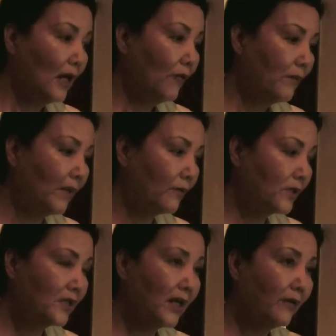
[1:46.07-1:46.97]
I went back
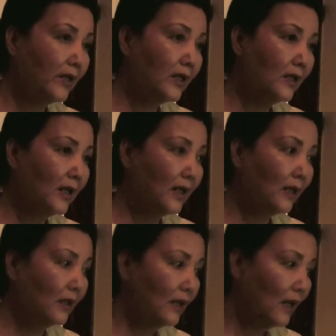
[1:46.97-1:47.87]
with Terry
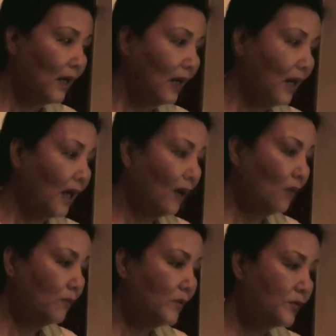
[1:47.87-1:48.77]
and
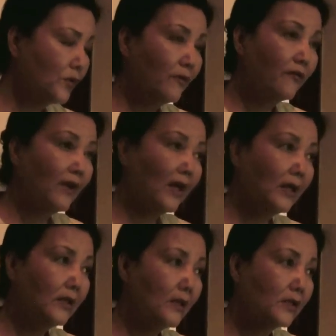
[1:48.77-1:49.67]
our mutual
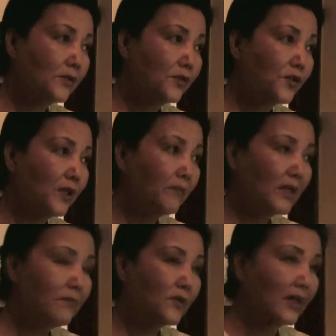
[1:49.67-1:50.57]
friend, Chim
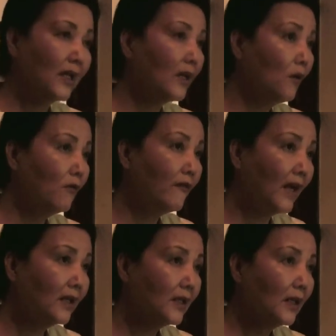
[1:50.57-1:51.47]
Kim Jae, an old
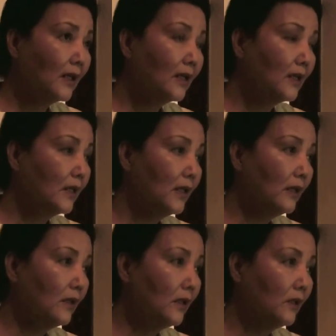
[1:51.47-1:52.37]
vet.
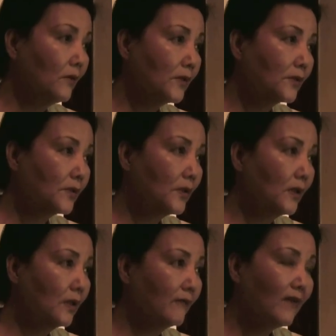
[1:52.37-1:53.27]
He was
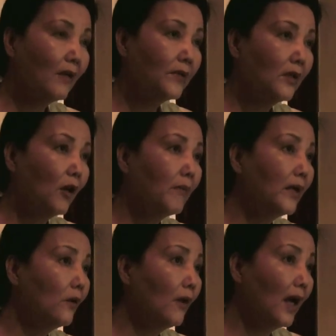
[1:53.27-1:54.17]
founder of
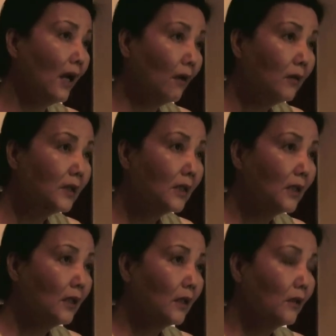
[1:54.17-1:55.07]
AOL.
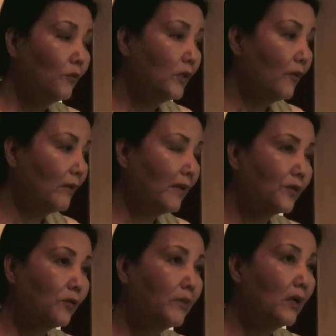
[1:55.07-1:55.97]
We went
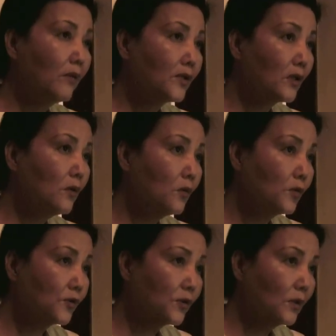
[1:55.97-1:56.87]
back to build
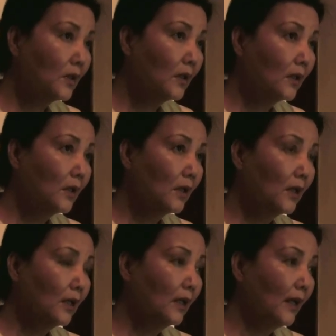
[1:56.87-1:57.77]
schools
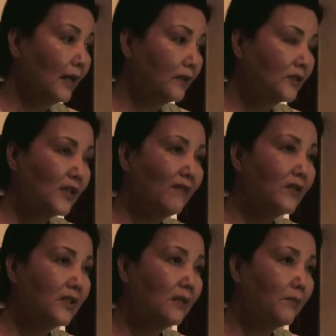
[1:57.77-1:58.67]
at the
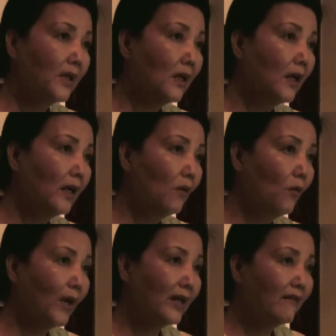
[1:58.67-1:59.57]
17th parallel
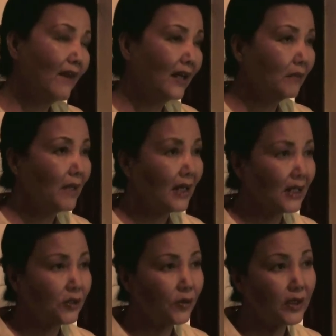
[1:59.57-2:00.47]
where divided my
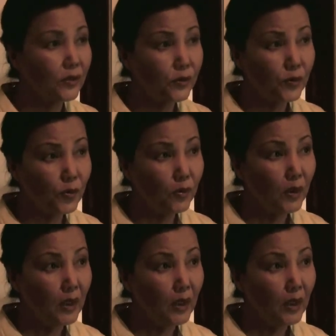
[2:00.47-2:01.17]
country into two,